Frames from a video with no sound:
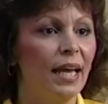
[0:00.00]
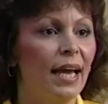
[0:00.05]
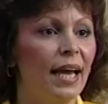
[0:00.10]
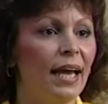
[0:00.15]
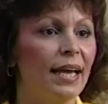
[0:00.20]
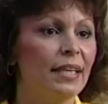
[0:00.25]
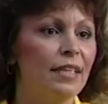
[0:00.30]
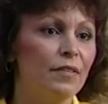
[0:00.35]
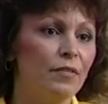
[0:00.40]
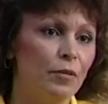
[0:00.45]

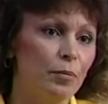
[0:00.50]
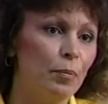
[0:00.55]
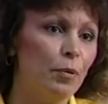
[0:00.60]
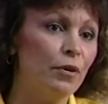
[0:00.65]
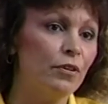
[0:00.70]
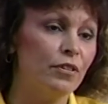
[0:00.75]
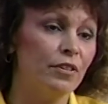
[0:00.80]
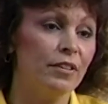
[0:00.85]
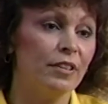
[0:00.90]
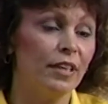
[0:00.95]
And if the
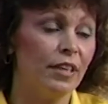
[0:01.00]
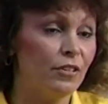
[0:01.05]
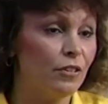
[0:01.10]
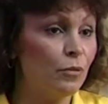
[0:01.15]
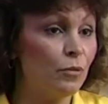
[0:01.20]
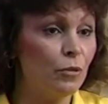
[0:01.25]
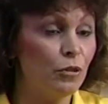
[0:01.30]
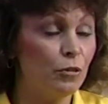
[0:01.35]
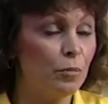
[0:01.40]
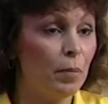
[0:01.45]
person doesn't
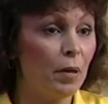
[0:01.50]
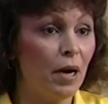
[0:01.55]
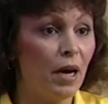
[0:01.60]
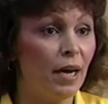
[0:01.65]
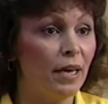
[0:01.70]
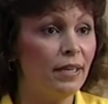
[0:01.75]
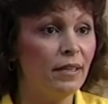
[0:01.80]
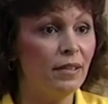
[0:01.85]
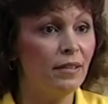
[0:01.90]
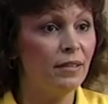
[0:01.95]

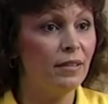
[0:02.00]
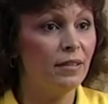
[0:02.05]
respond?